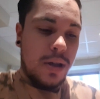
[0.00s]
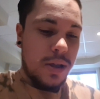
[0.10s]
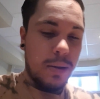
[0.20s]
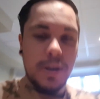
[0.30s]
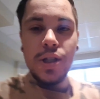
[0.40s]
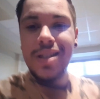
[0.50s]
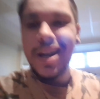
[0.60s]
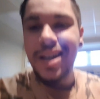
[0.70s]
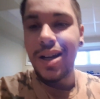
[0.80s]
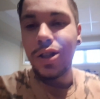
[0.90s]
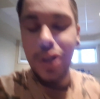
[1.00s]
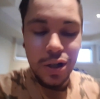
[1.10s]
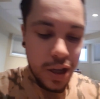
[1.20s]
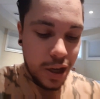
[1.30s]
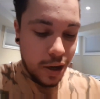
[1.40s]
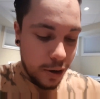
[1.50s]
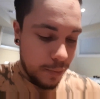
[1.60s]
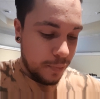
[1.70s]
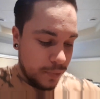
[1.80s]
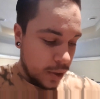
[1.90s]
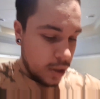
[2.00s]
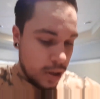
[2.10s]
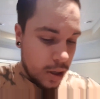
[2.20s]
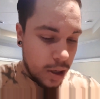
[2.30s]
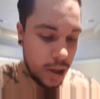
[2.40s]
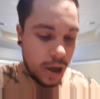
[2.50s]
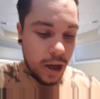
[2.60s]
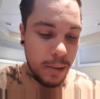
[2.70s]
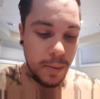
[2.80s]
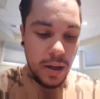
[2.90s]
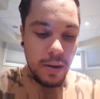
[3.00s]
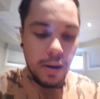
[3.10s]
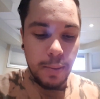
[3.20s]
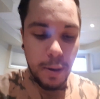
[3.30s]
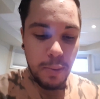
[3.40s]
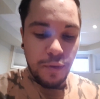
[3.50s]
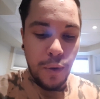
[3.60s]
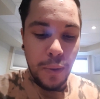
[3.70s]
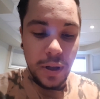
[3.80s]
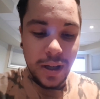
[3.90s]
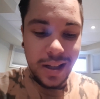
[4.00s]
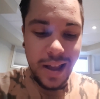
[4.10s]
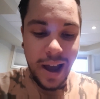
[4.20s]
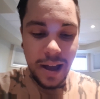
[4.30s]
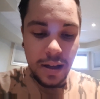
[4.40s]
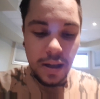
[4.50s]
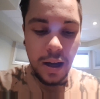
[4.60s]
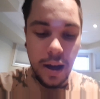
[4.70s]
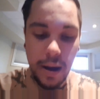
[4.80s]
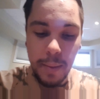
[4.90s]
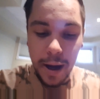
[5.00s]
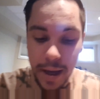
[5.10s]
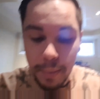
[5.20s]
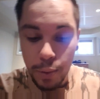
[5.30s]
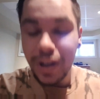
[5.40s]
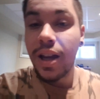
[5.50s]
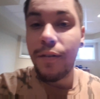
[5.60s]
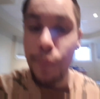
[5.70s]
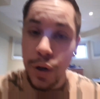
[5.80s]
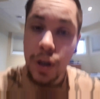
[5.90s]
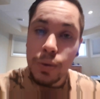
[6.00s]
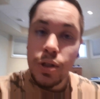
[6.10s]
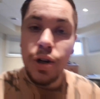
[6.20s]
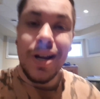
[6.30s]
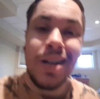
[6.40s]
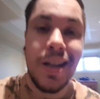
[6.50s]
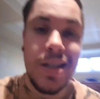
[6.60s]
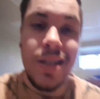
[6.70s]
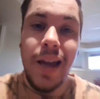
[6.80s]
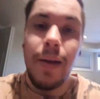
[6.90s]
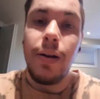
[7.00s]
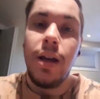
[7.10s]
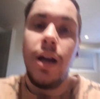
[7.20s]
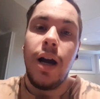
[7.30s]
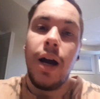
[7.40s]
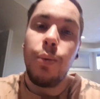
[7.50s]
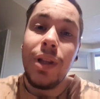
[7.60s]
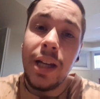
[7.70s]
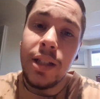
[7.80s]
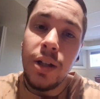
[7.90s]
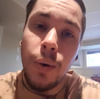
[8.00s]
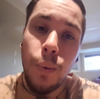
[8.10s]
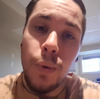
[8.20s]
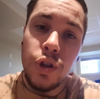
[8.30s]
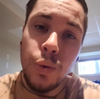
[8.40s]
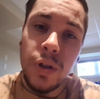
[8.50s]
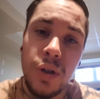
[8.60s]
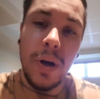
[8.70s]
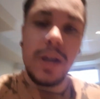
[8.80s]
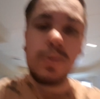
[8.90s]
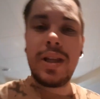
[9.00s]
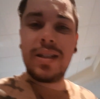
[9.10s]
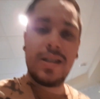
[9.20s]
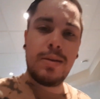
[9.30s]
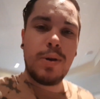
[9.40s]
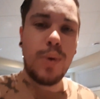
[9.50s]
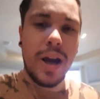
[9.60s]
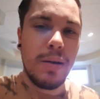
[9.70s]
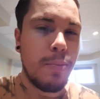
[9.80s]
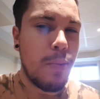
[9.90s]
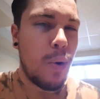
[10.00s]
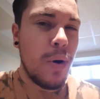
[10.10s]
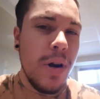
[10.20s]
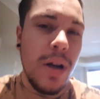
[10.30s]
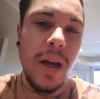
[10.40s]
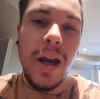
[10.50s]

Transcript: So let me just take a look here. Um, uh, but before we look at that, um, I am bringing a free coaster and a cassette. I would like to know which one you guys would like to see me ride more.